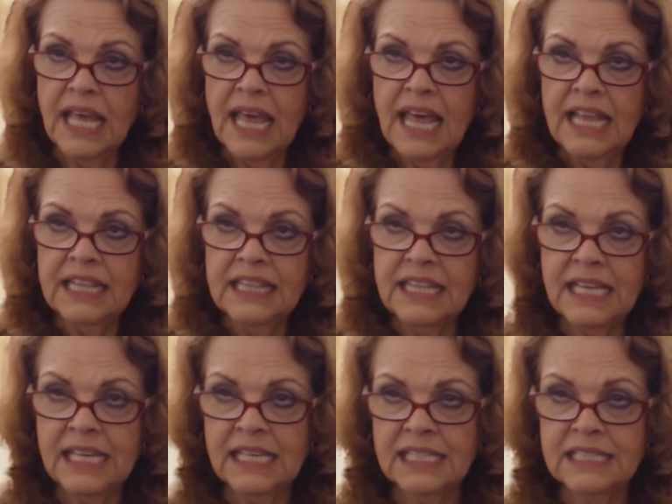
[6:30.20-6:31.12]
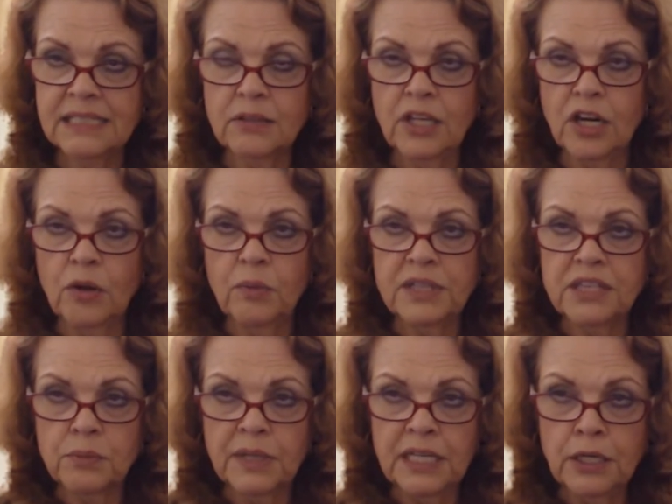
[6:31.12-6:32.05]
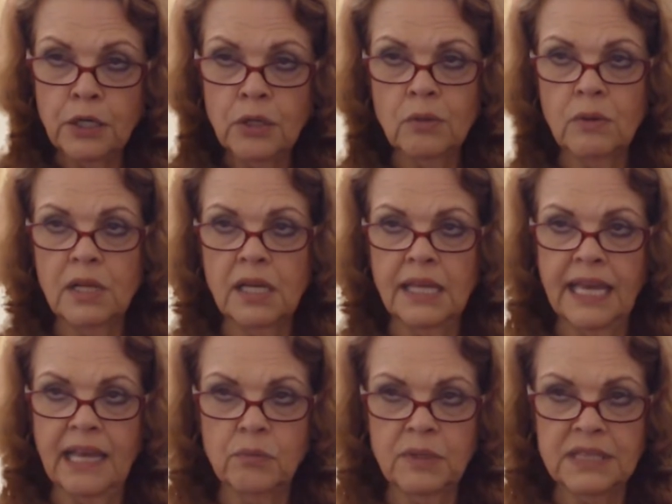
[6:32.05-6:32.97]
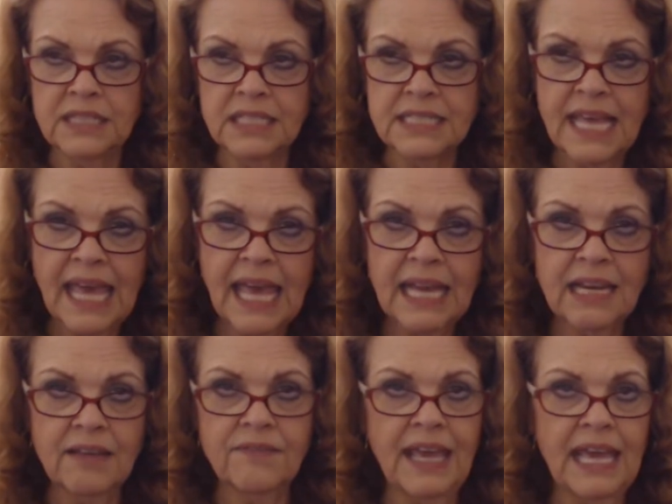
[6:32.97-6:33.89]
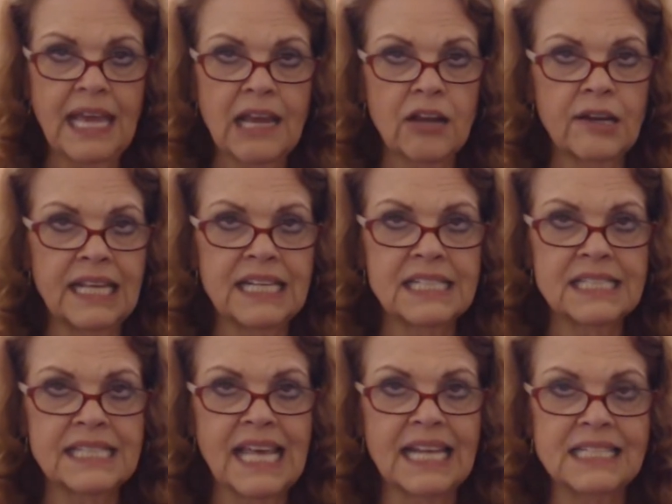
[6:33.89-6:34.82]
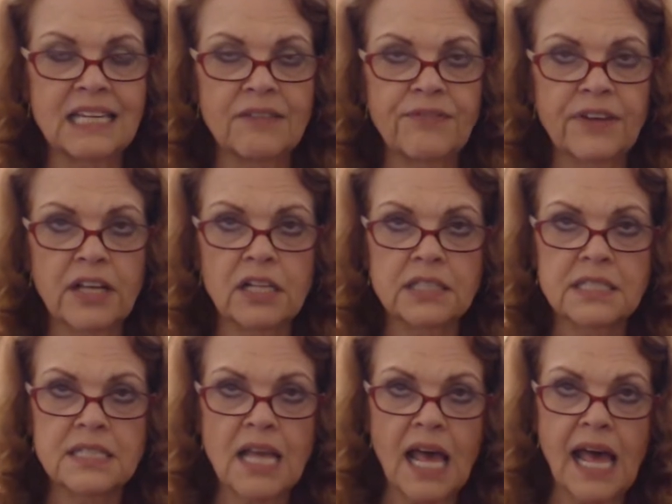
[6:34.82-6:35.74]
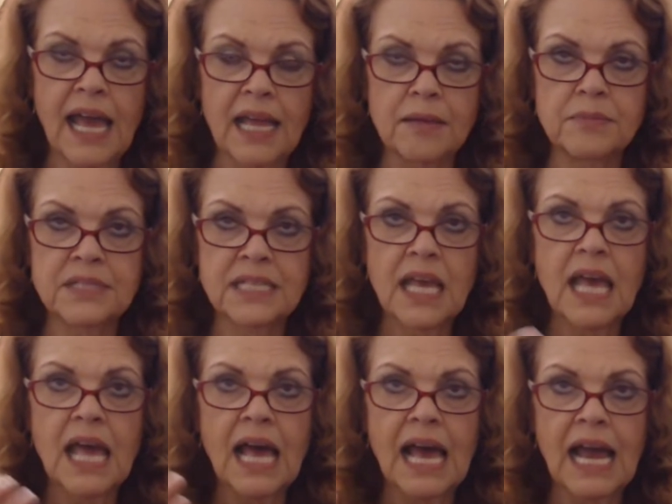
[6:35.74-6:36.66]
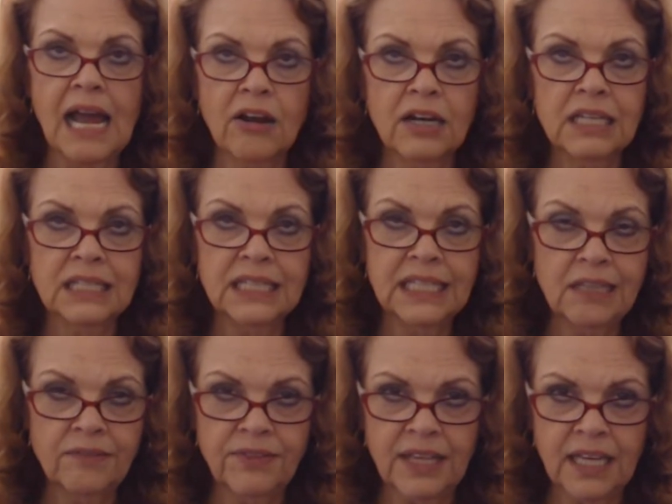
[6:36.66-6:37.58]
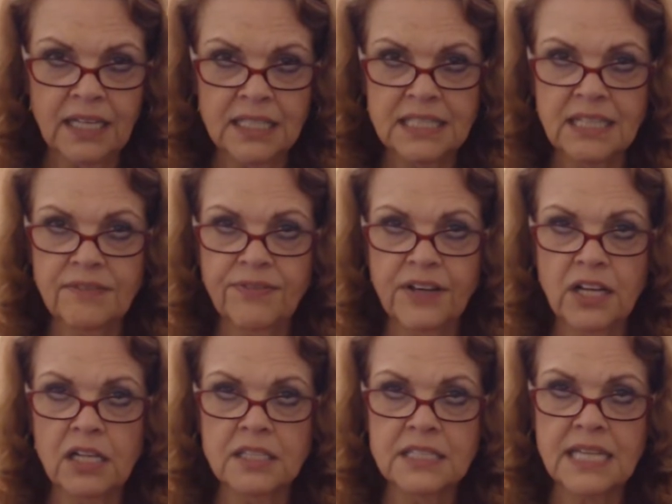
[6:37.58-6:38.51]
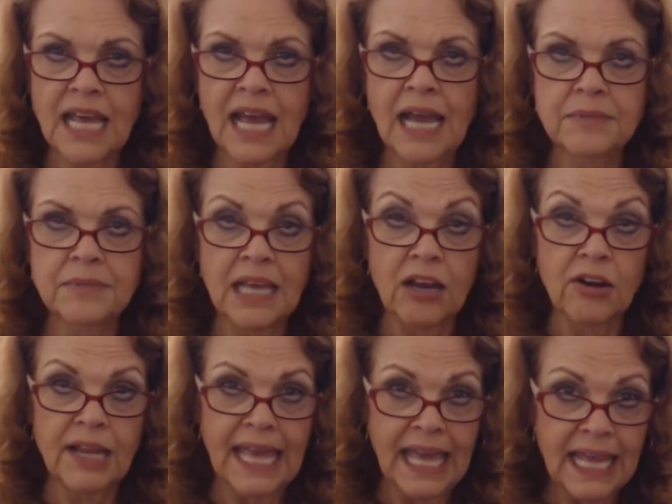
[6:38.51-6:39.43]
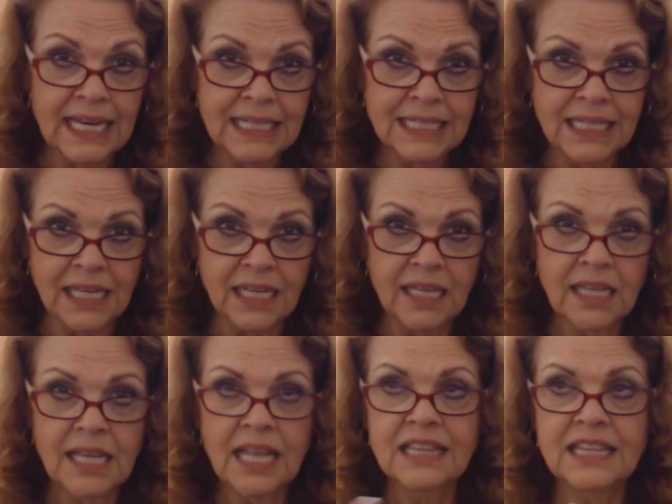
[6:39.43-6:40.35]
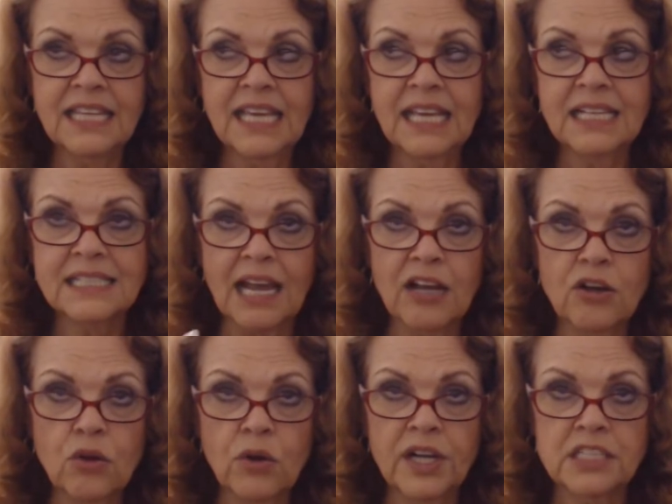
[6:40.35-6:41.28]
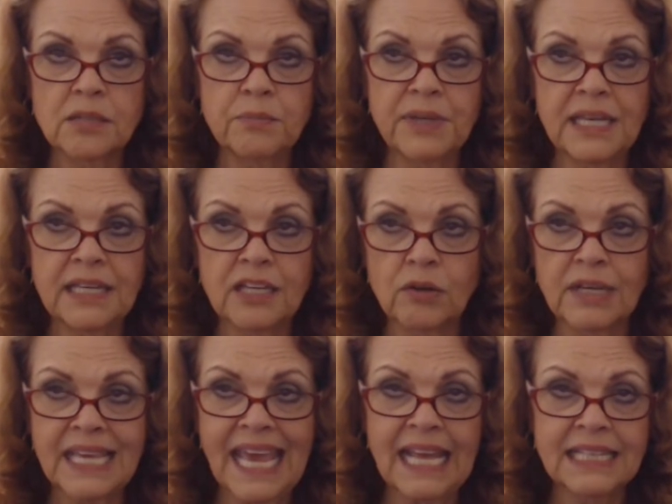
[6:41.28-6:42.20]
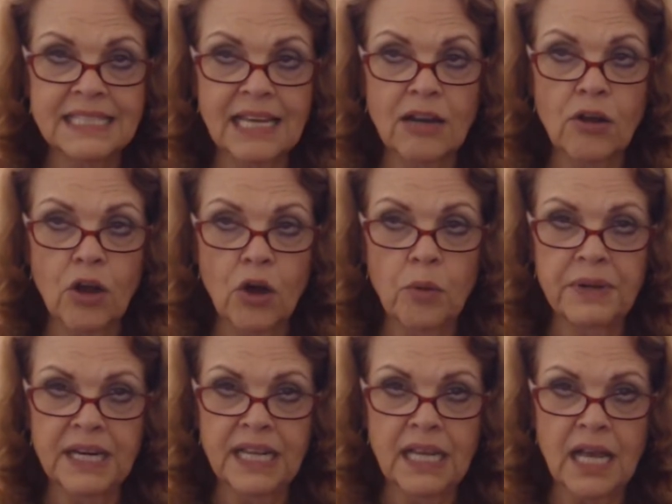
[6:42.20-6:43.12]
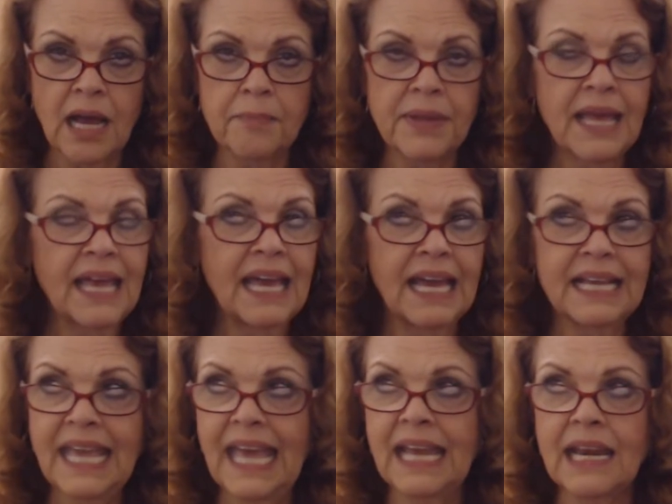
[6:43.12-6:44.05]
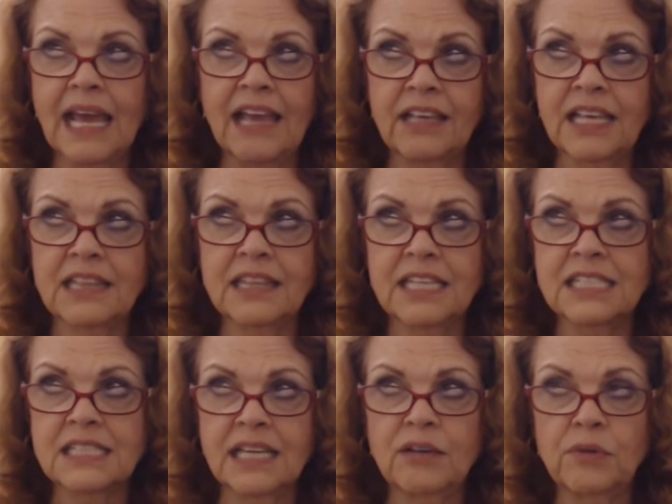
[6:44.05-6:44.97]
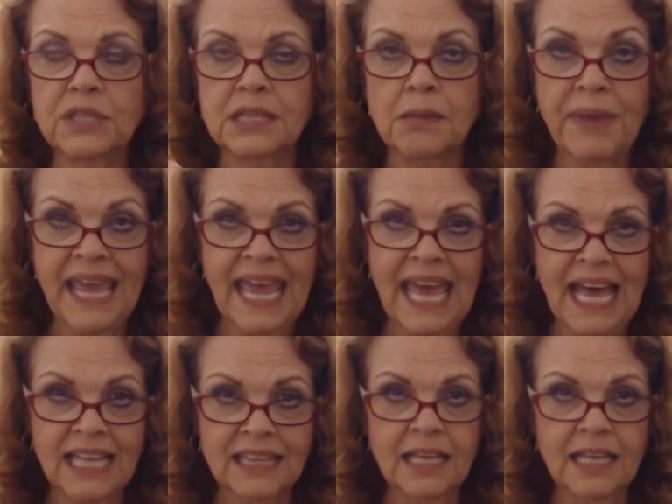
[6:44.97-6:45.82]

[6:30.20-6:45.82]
This, you know, with the renewal and with the 10 of air is that difficult times are leaving. Difficult times are ending. Things are going to be, you know, gates are opening up. Again, I get this thing with the path.